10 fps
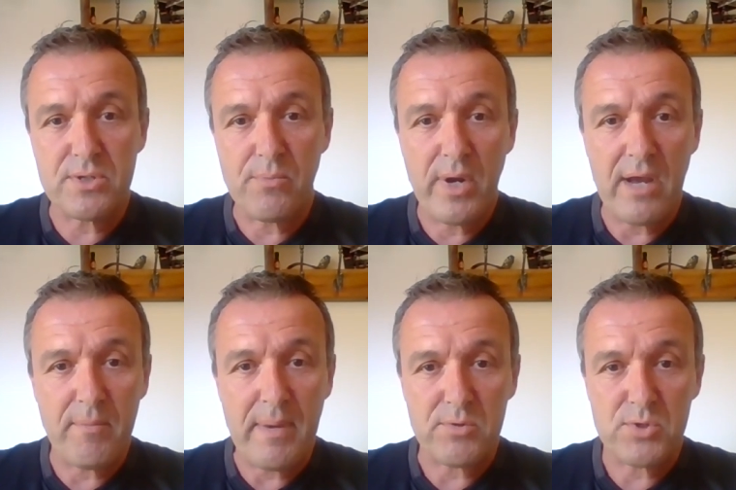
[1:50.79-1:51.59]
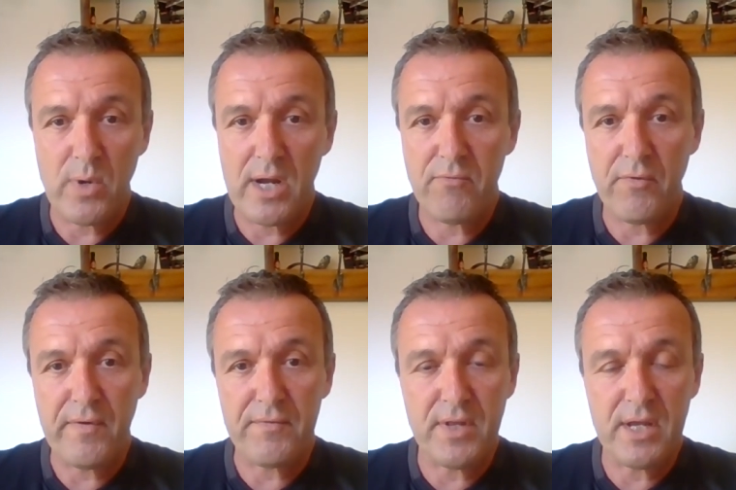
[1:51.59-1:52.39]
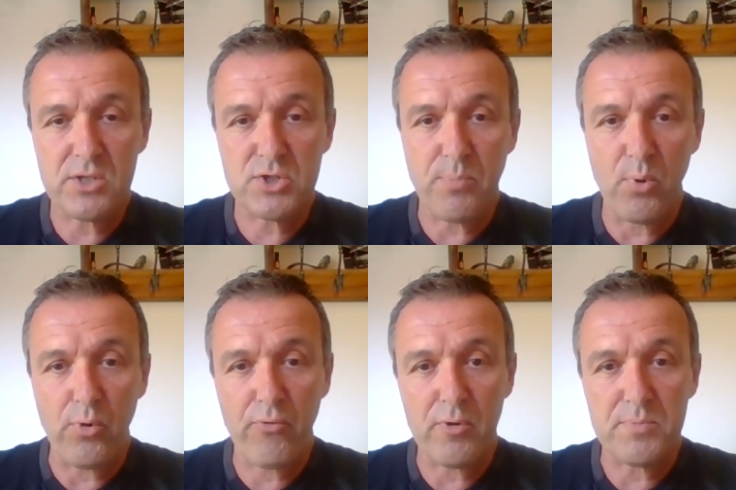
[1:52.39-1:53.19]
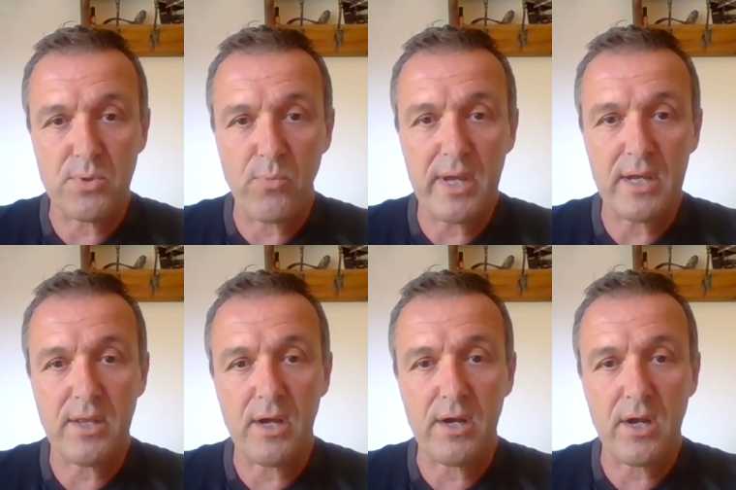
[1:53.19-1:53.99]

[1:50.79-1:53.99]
and we have about 12 or 15 support groups a week that